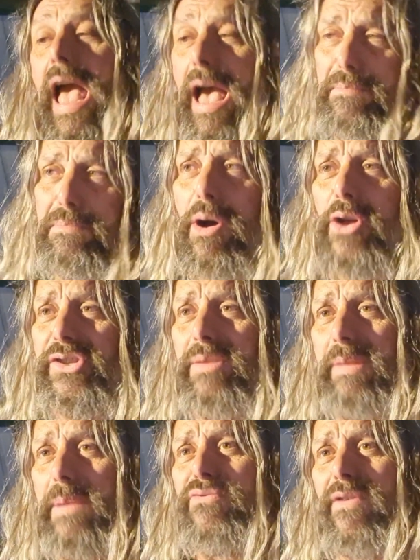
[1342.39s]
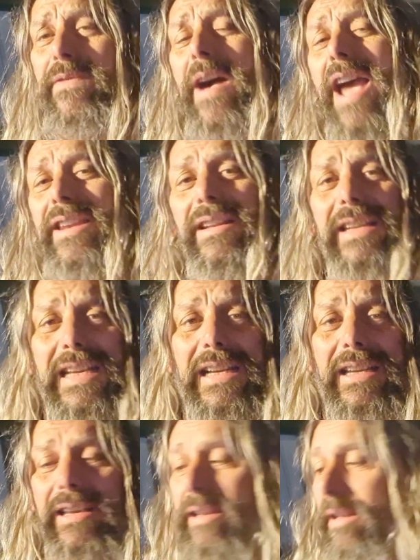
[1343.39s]
and possibly provide a
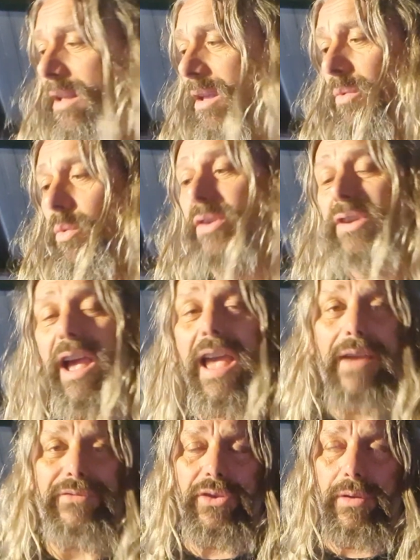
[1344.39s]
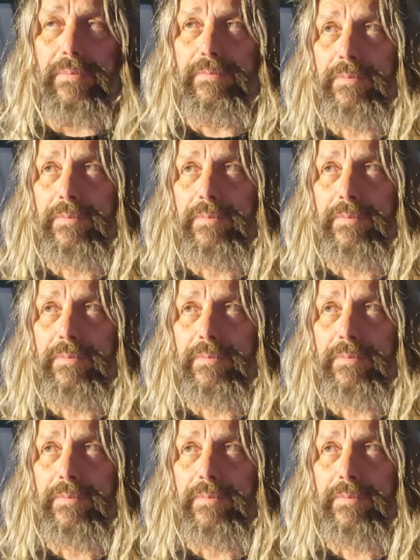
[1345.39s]
link, which I have done.